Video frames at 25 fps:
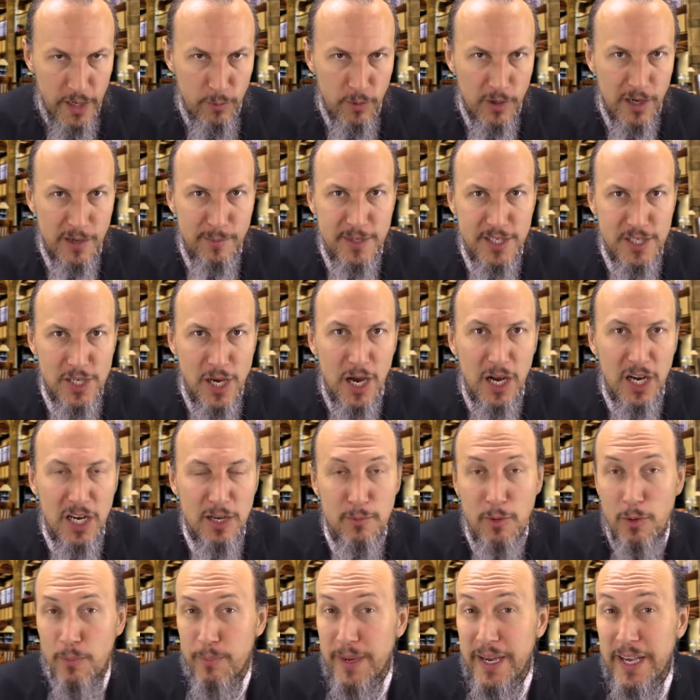We're going to be talking
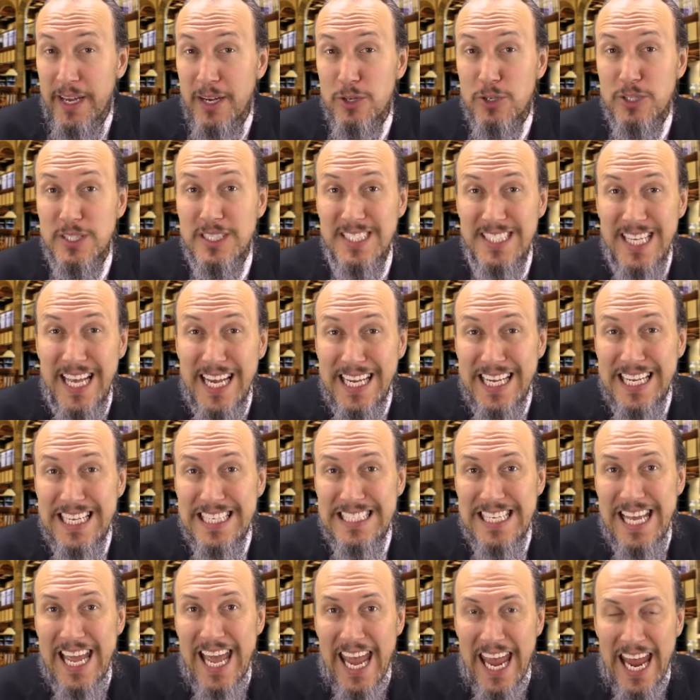about Peter's second